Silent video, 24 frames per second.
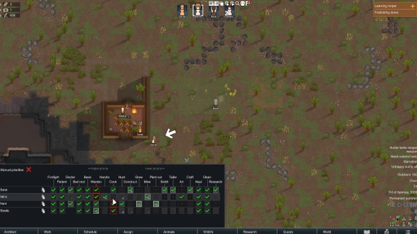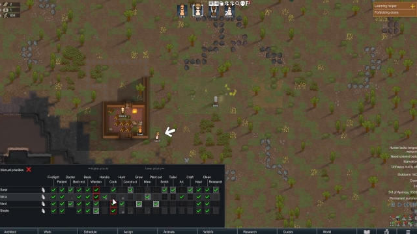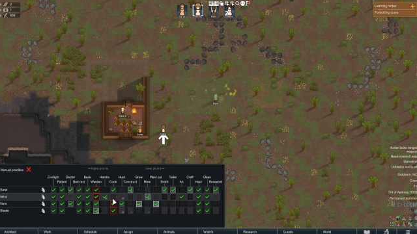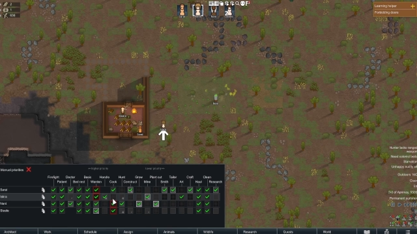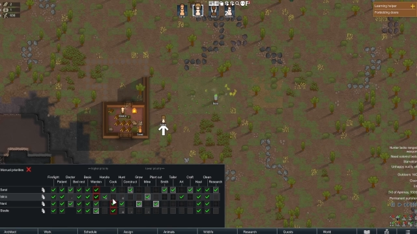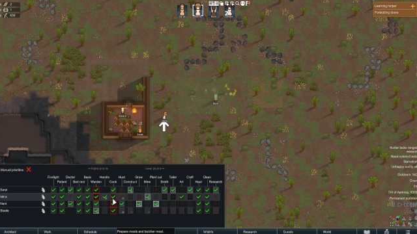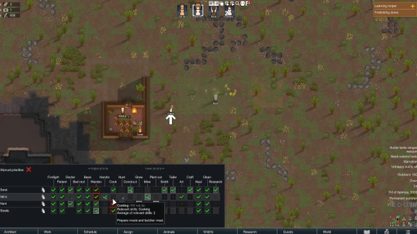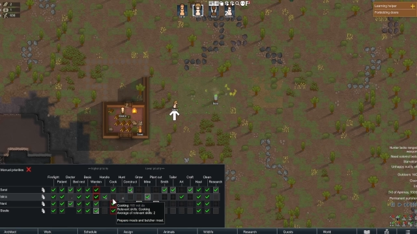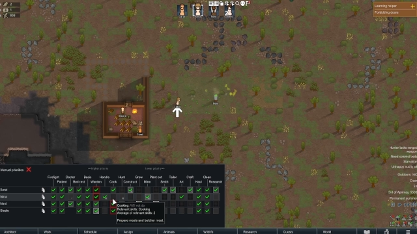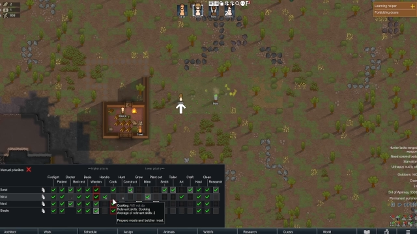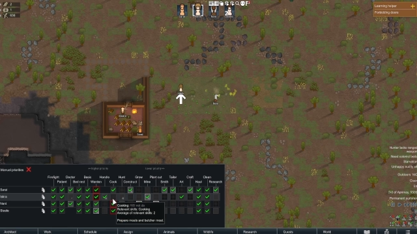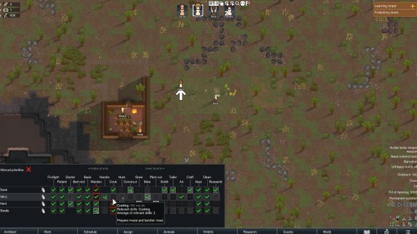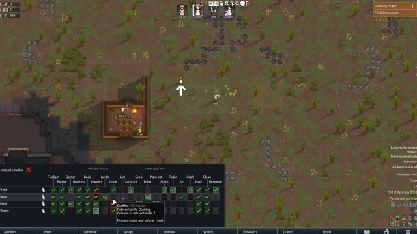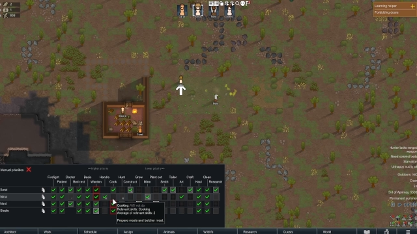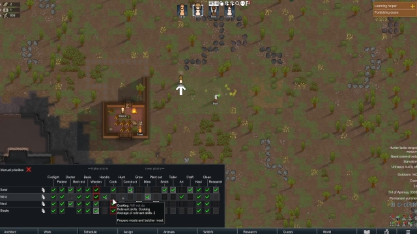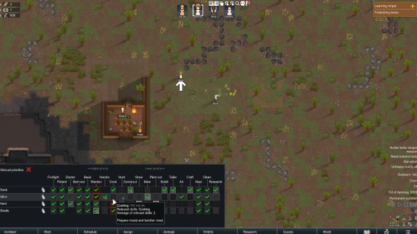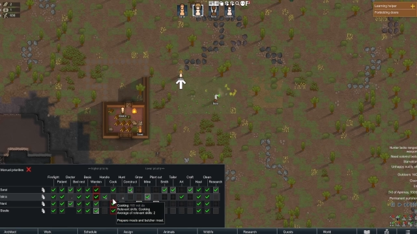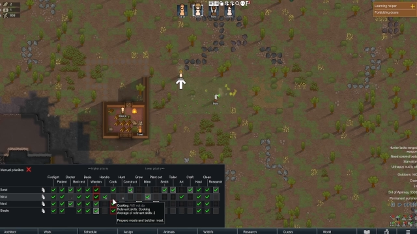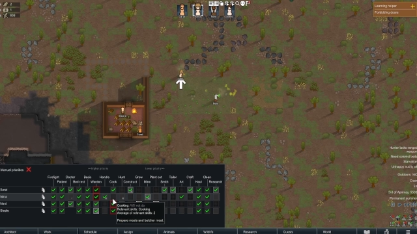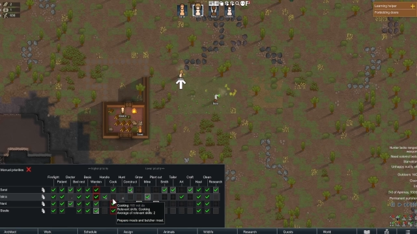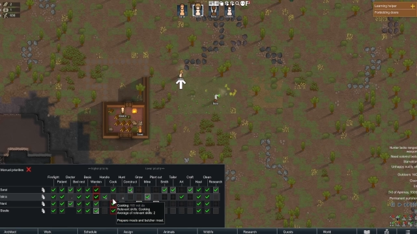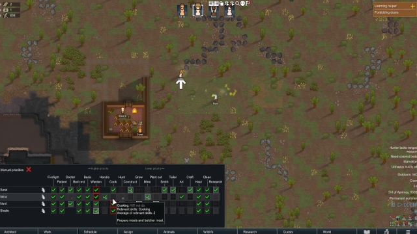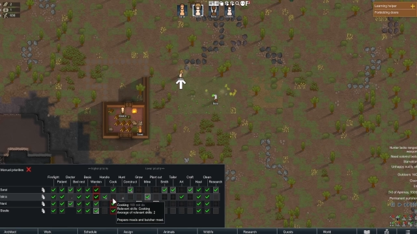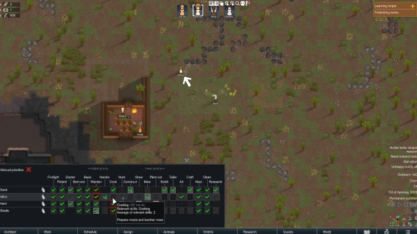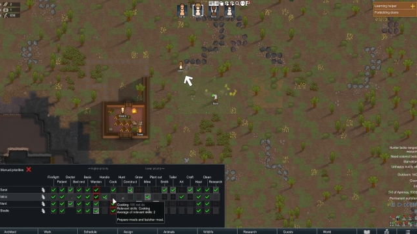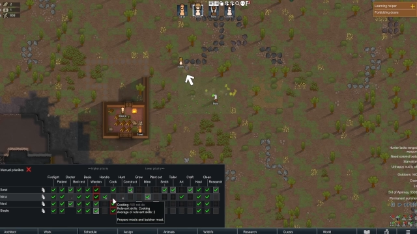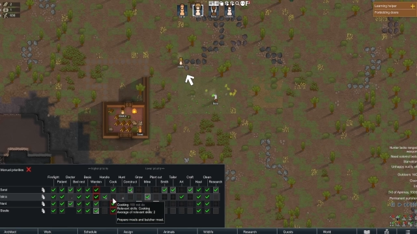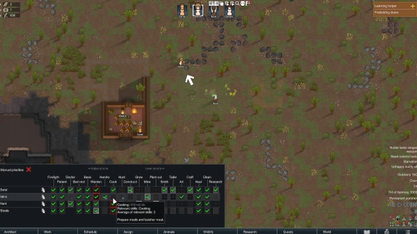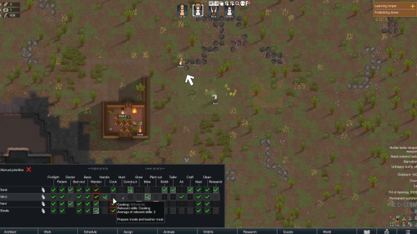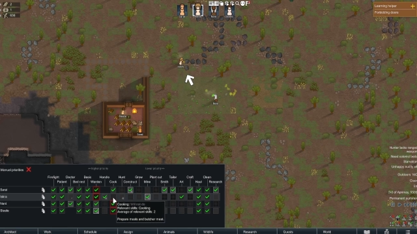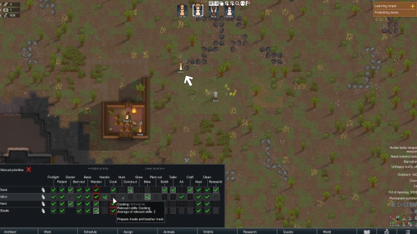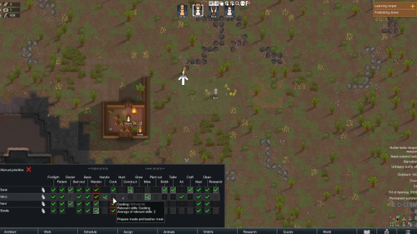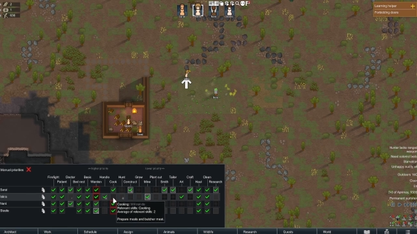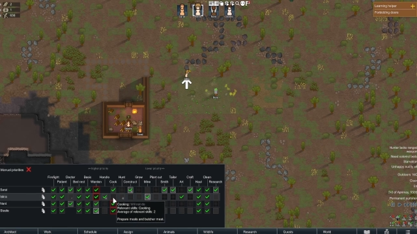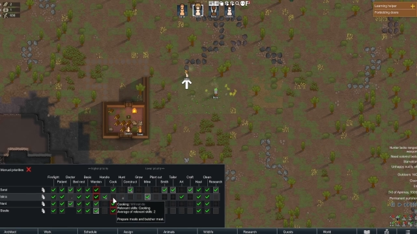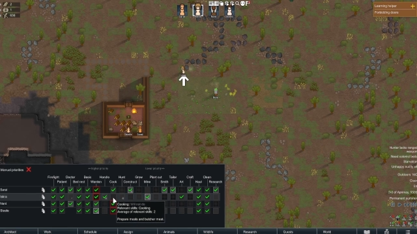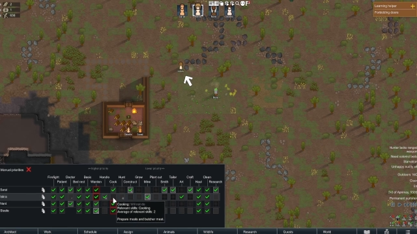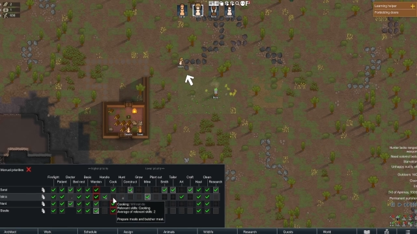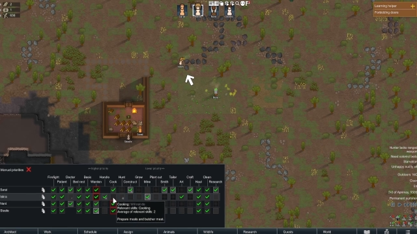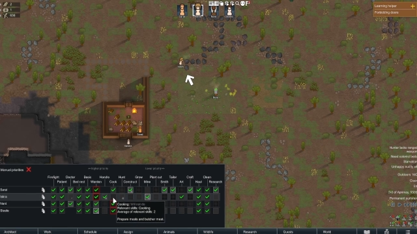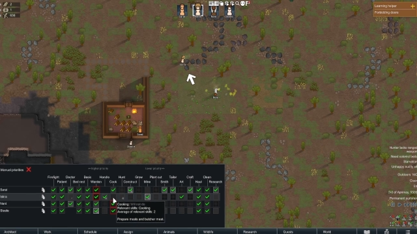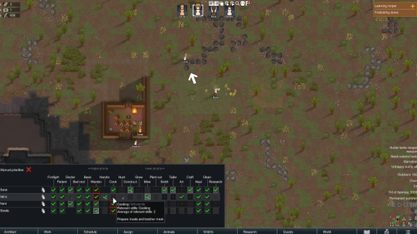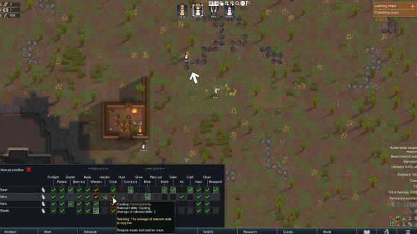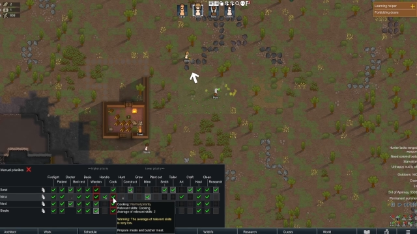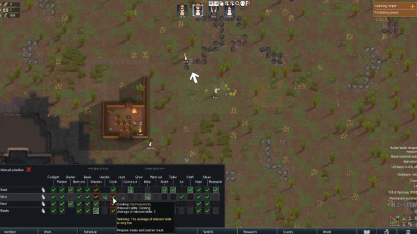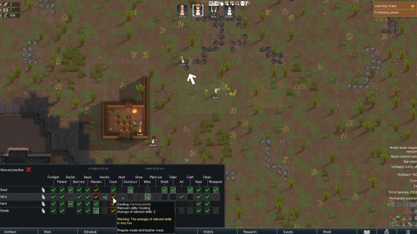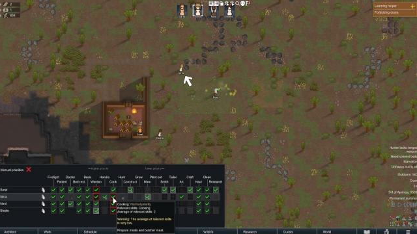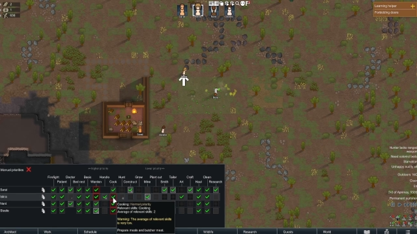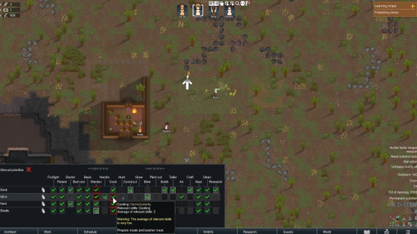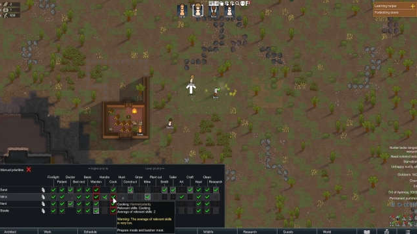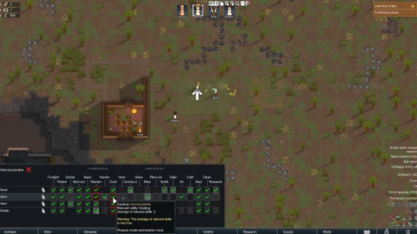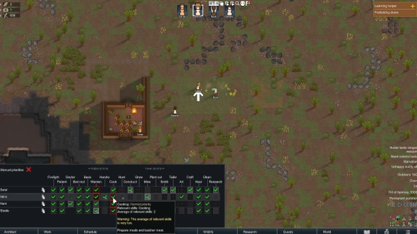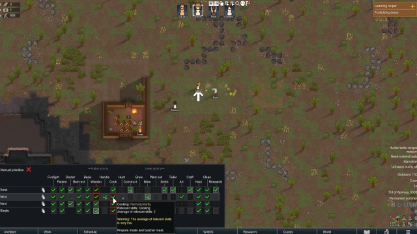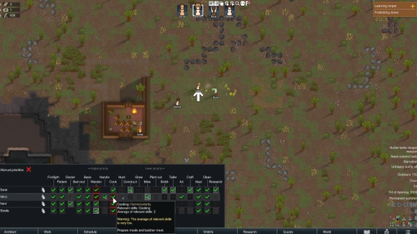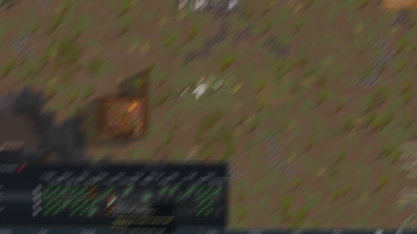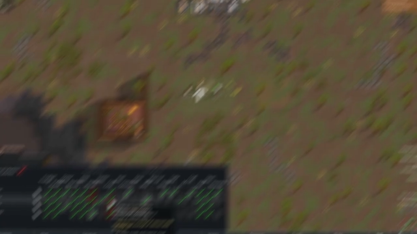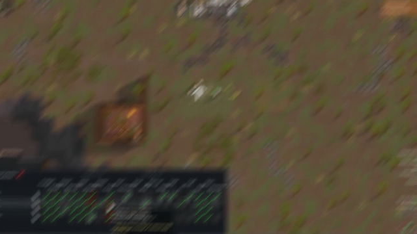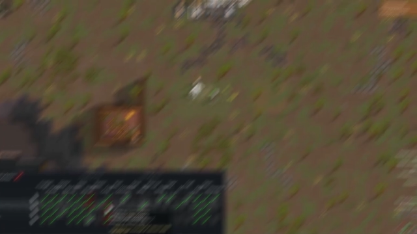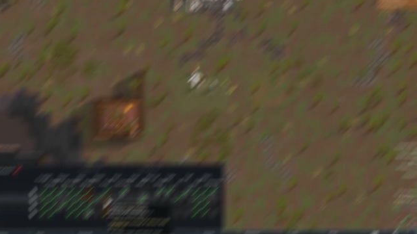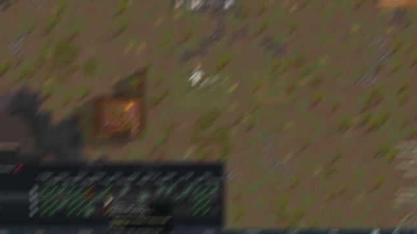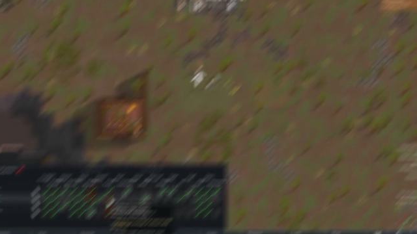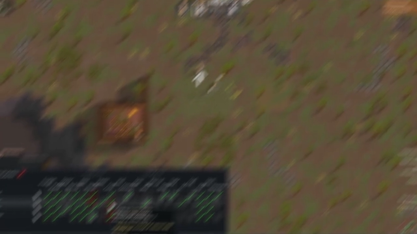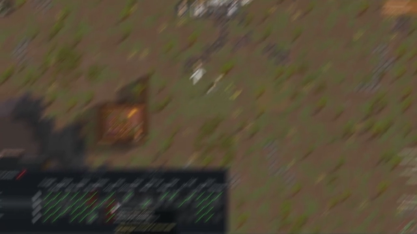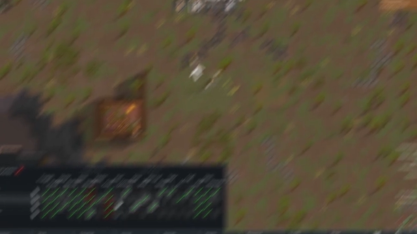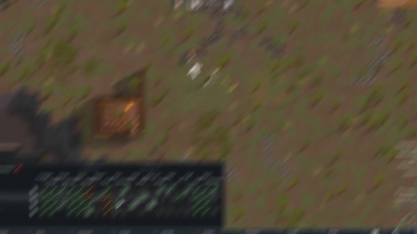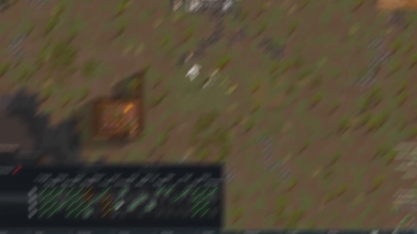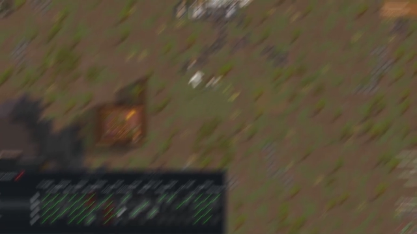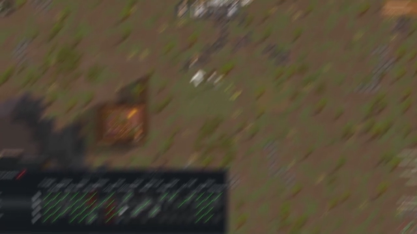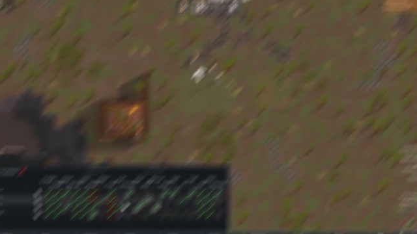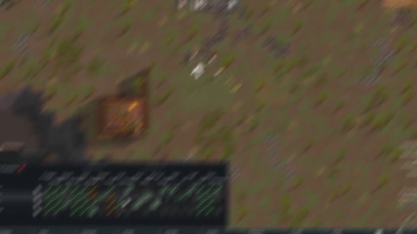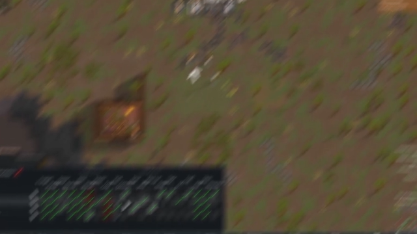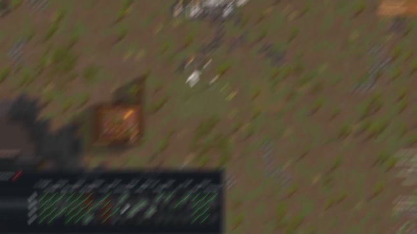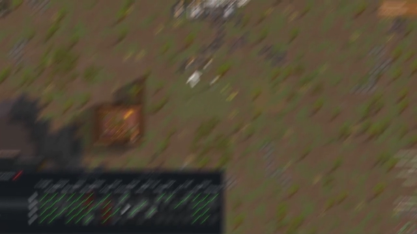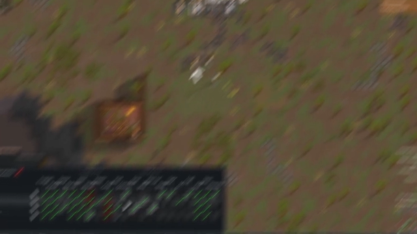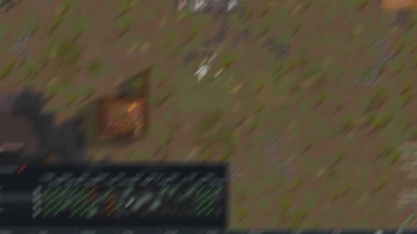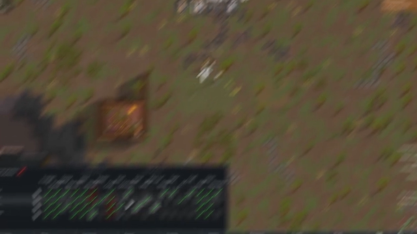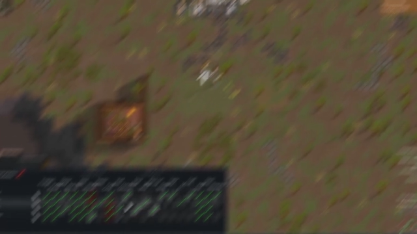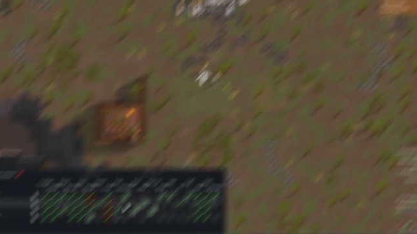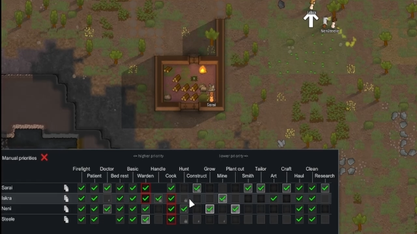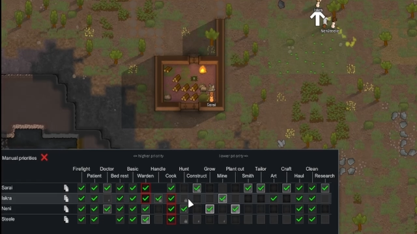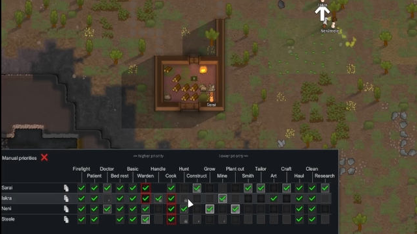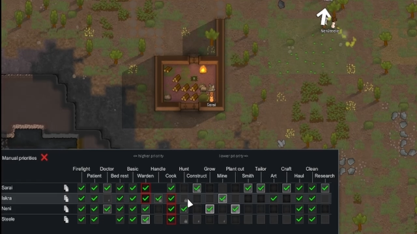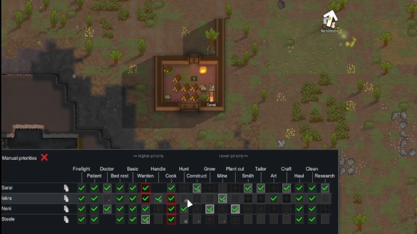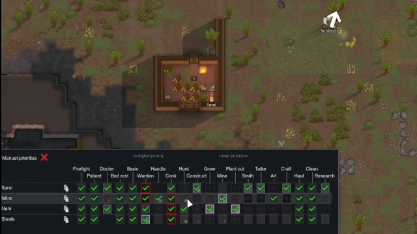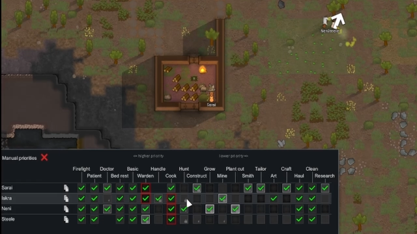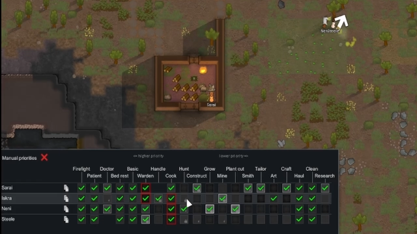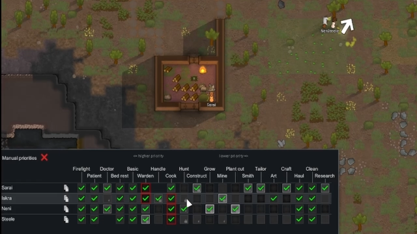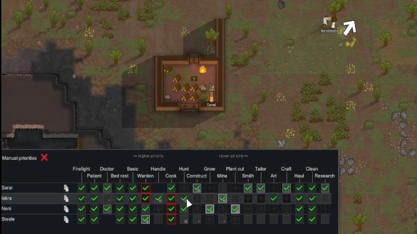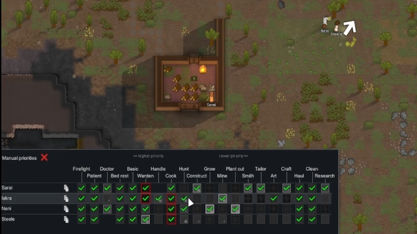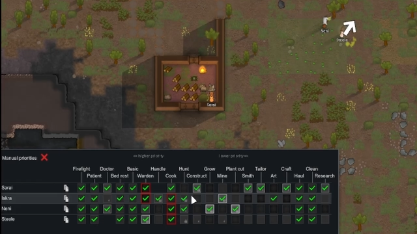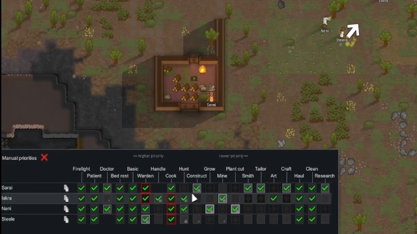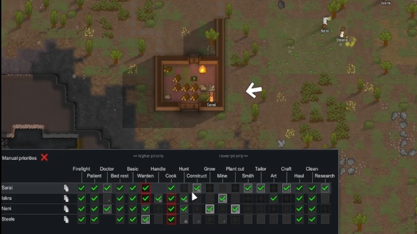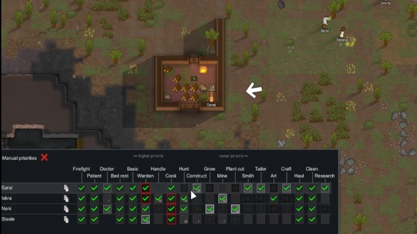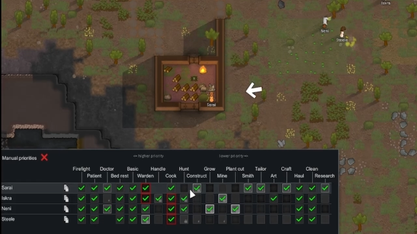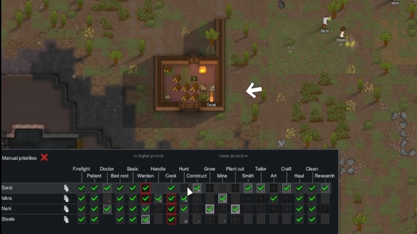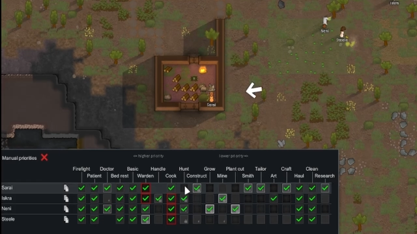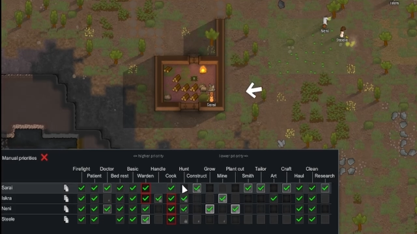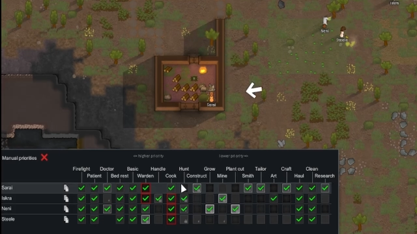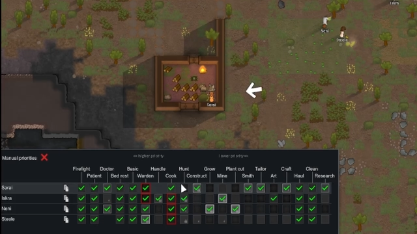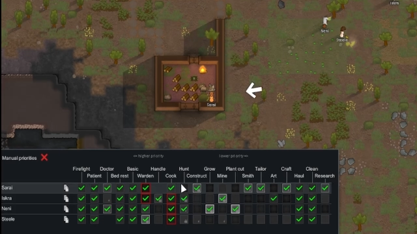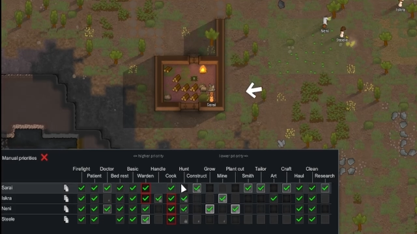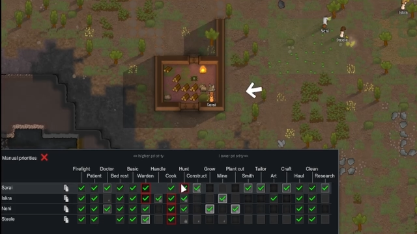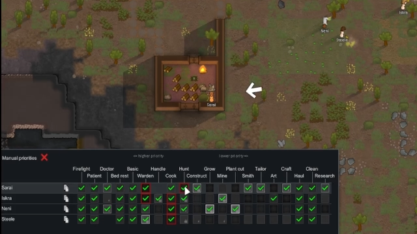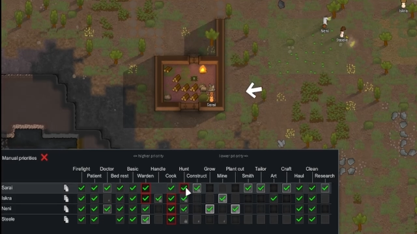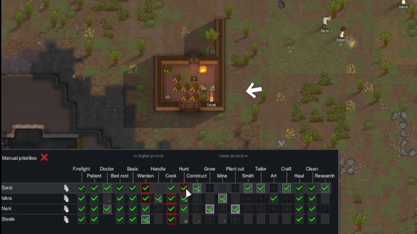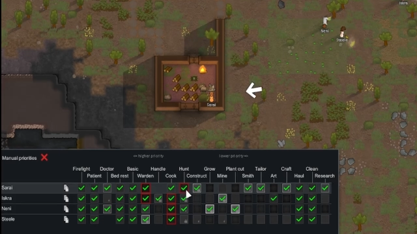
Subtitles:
[unreadable: no face in view]